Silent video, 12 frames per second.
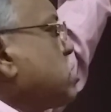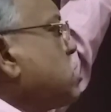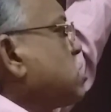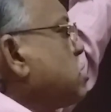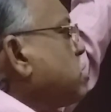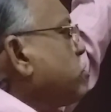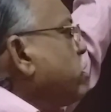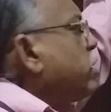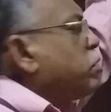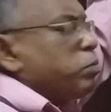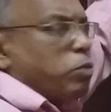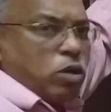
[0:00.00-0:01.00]
is a
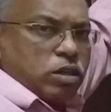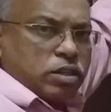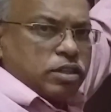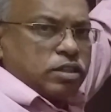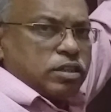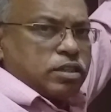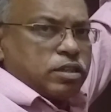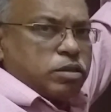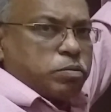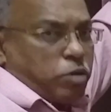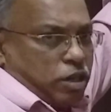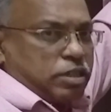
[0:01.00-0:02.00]
very important
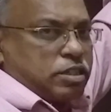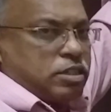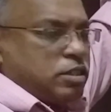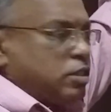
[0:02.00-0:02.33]
part.